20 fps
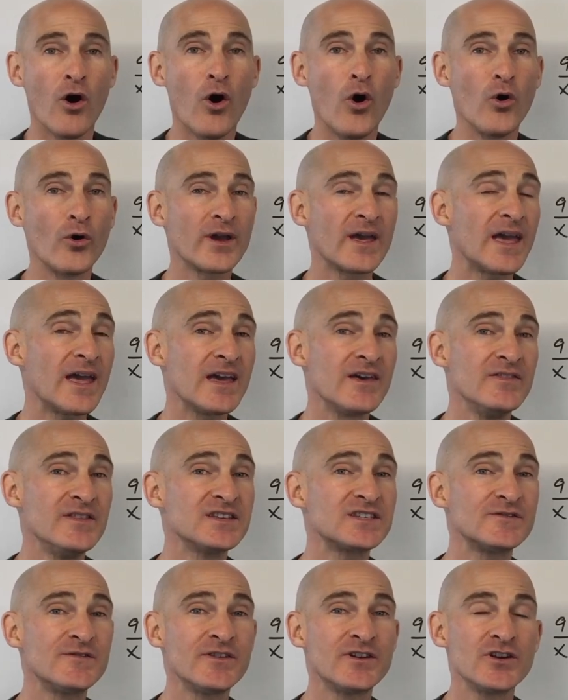Okay, in
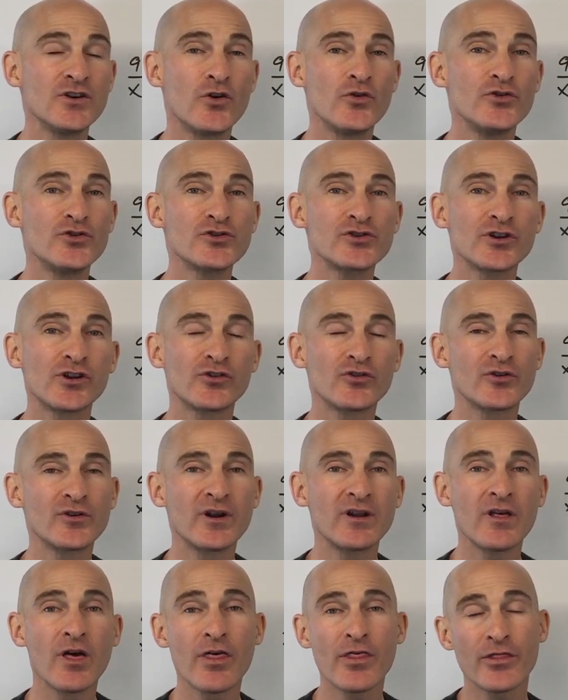this video, you're gonna
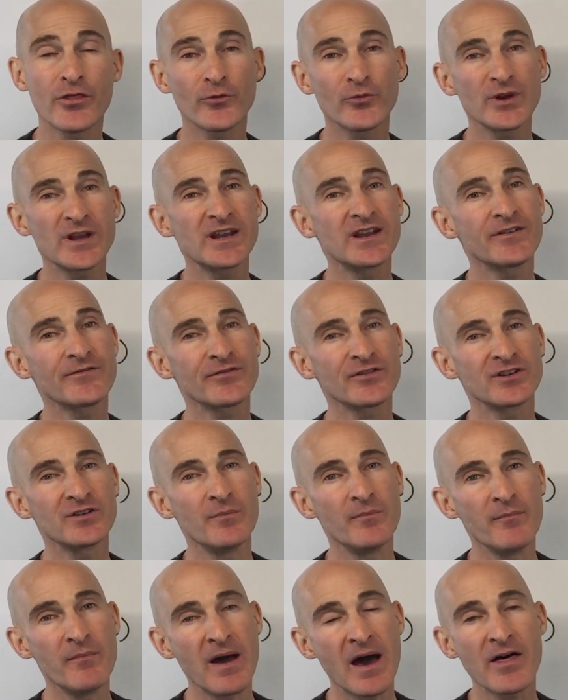learn three
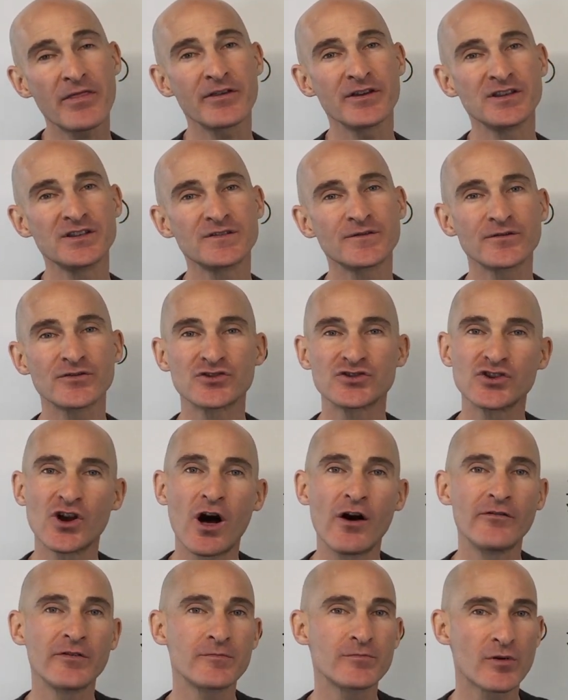different methods for
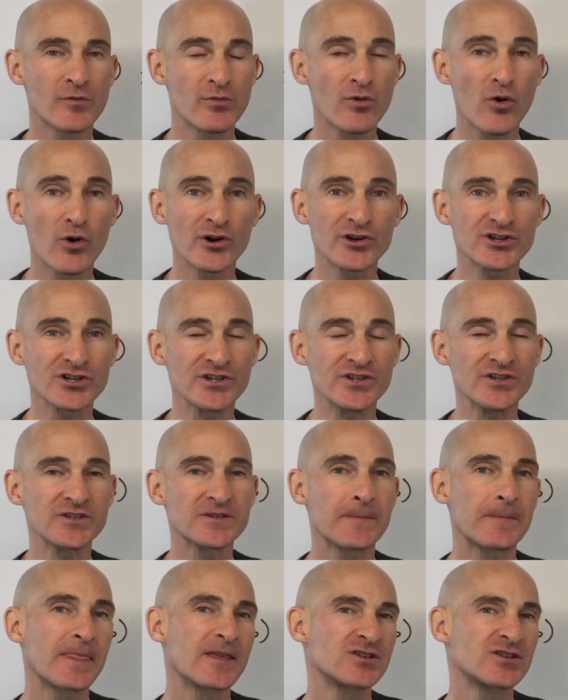solving proportions.